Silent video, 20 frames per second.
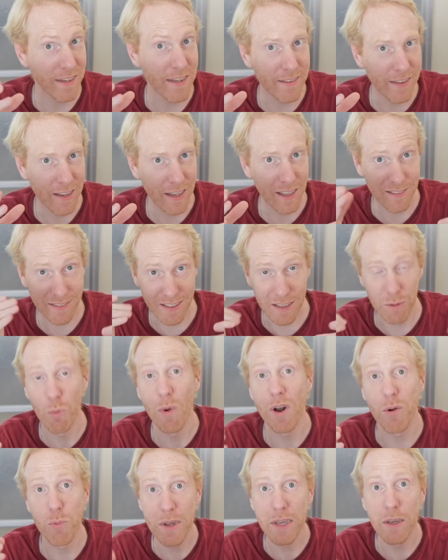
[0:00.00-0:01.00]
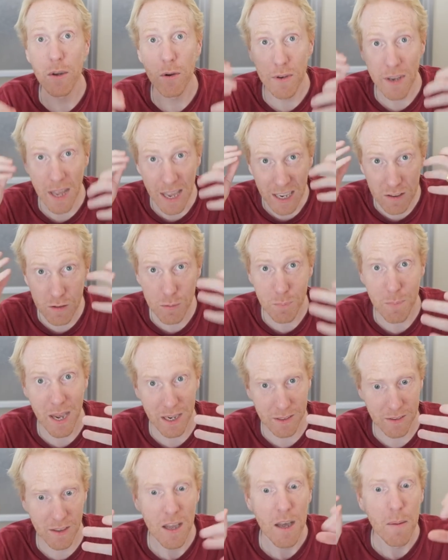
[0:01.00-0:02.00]
details than what we could
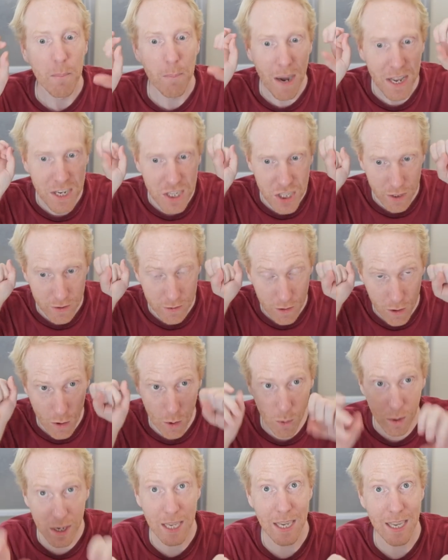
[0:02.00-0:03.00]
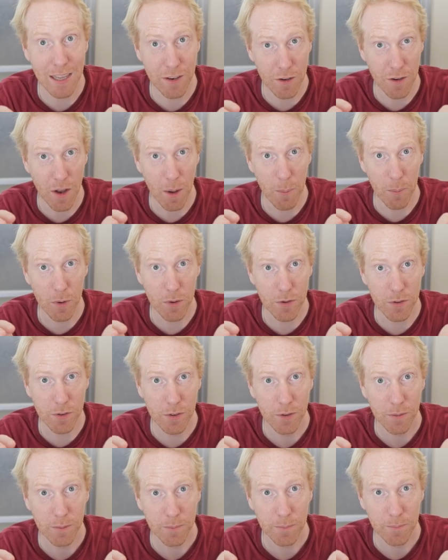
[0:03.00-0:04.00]
expect by just looking at the
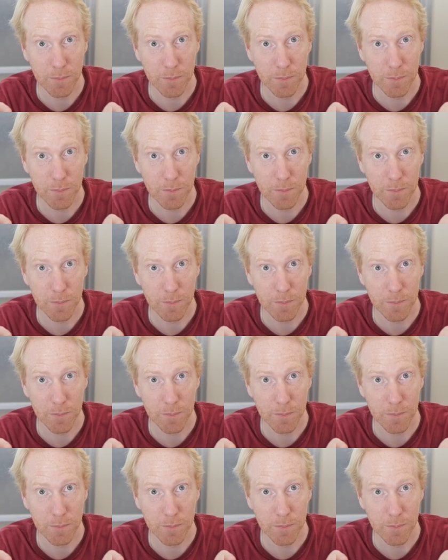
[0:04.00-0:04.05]
numbers.